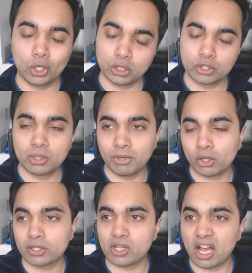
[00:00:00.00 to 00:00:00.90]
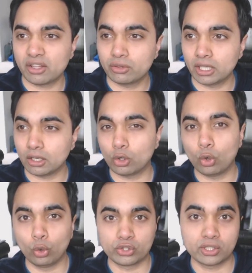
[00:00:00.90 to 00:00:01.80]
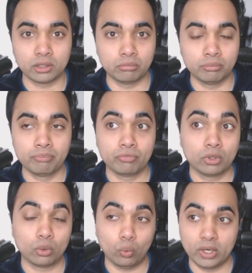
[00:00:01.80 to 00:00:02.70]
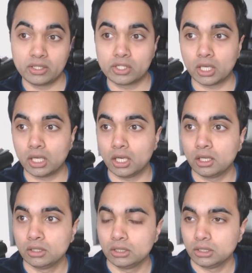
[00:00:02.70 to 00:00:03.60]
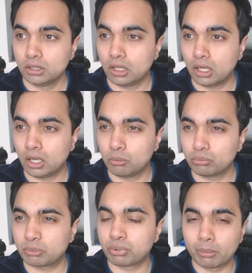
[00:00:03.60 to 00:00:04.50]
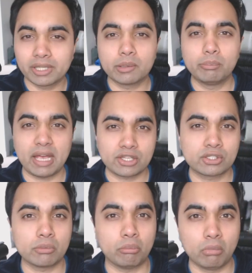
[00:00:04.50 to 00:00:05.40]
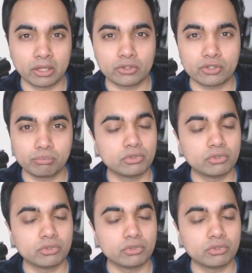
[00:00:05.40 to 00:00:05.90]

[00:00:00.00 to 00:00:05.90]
Although, to be honest, I think autumn, winter, are probably the best months.